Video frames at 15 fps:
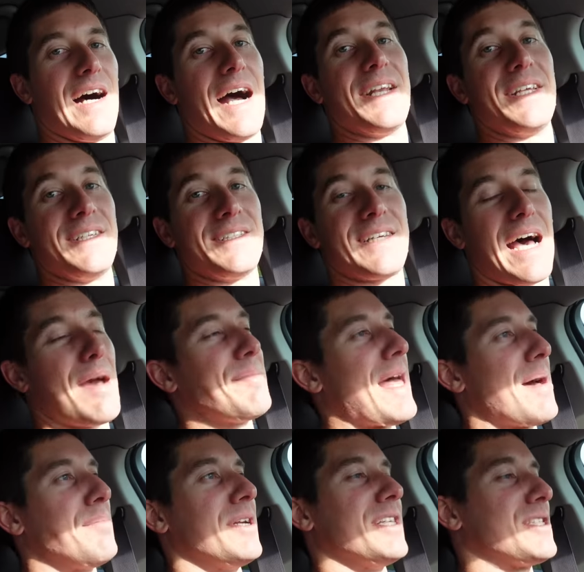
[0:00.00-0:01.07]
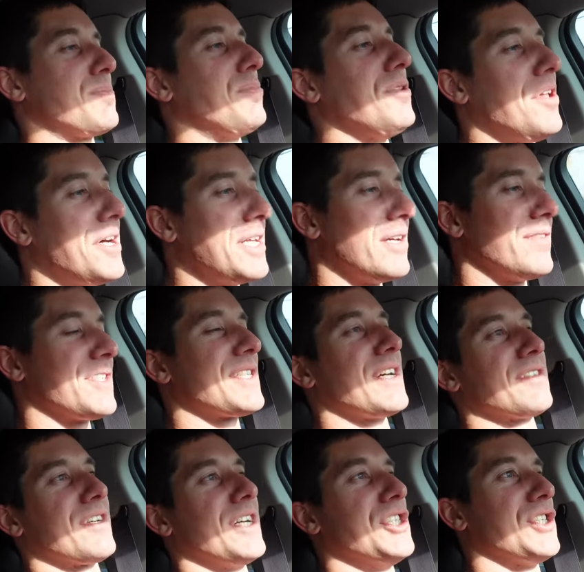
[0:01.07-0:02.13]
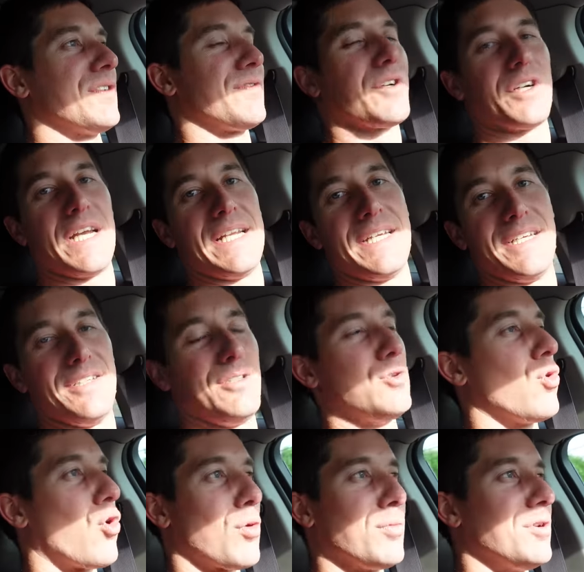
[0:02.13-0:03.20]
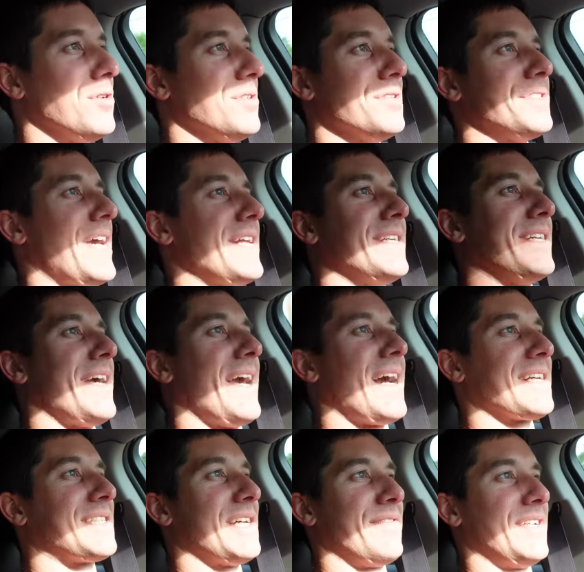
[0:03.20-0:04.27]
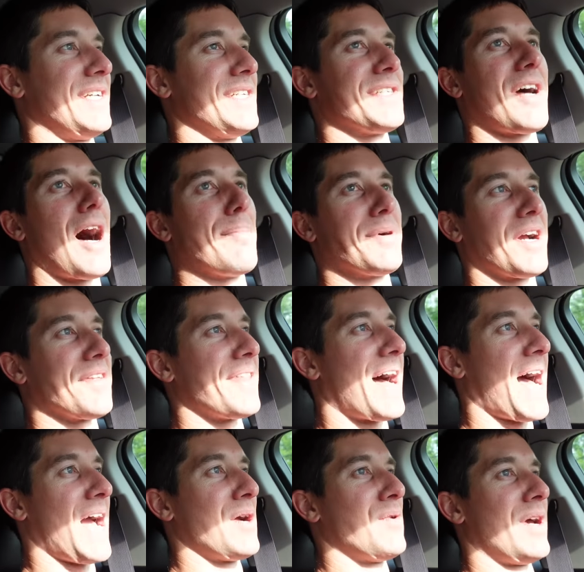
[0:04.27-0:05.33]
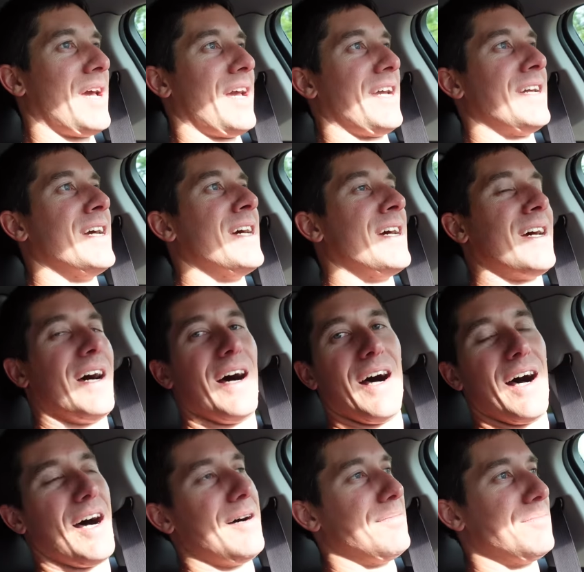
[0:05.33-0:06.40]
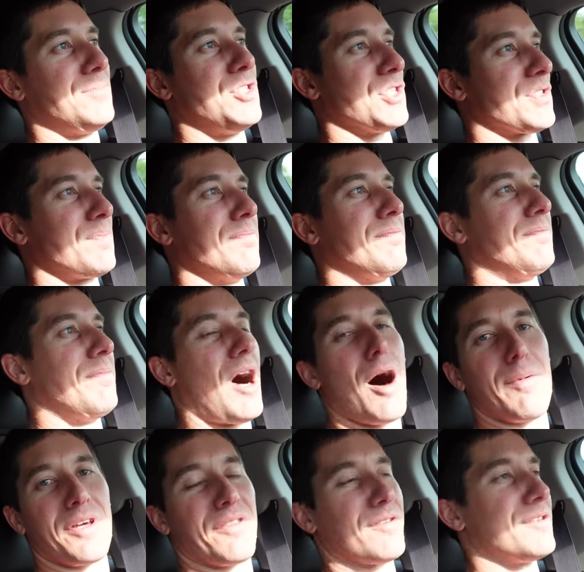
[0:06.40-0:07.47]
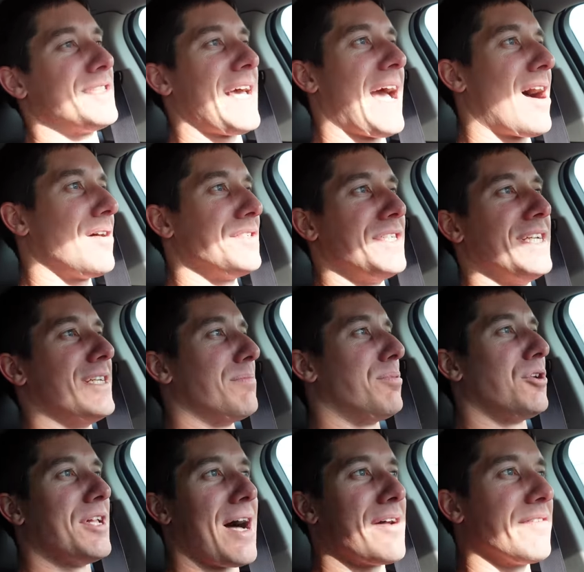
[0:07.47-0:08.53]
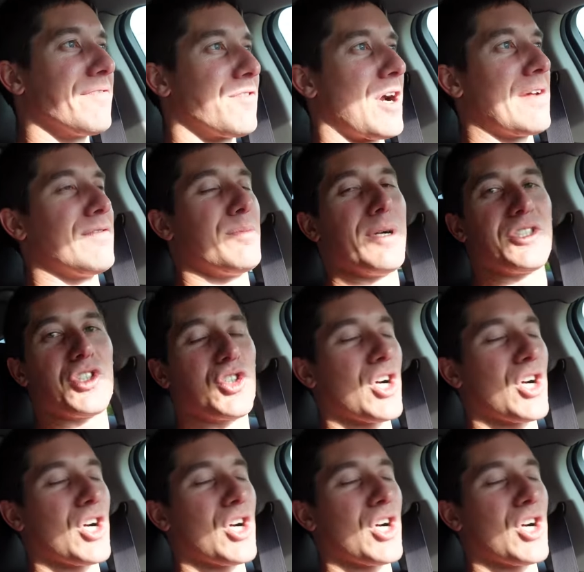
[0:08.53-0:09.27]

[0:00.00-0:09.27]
I didn't time that, but it's plenty of acceleration for any normal day-to-day -day activities, hopping on the highway, uh, just bombing through town, you need to pull out in front of a bunch of